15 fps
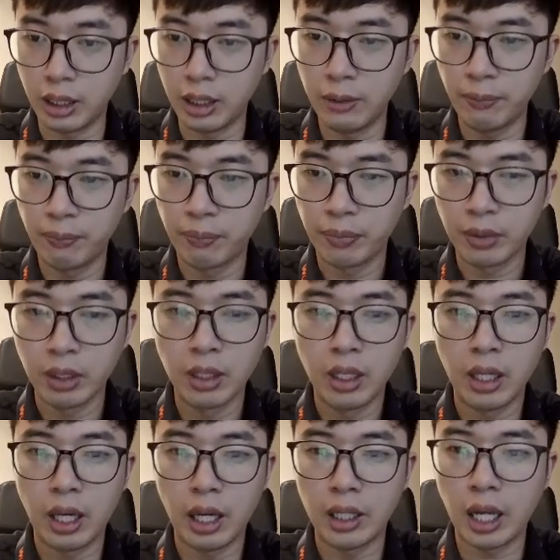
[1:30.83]
and
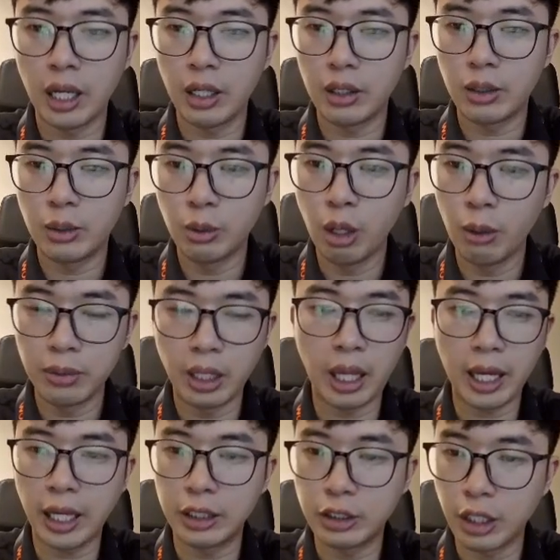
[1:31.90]
I do hope that I can
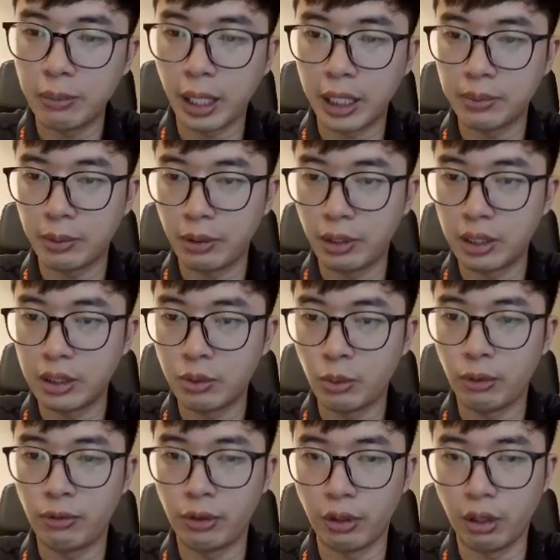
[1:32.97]
share my experience
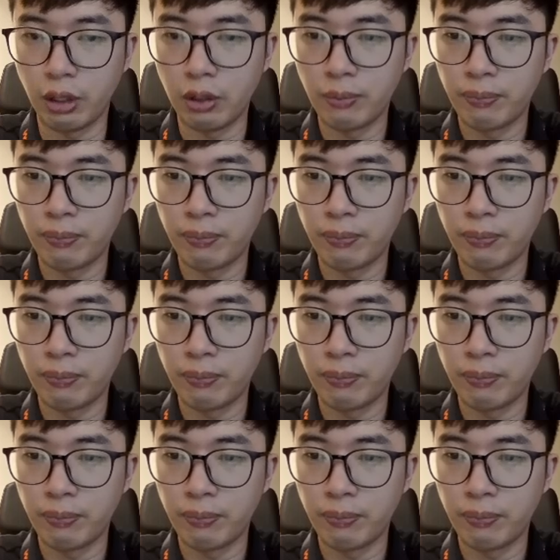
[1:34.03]
with you all.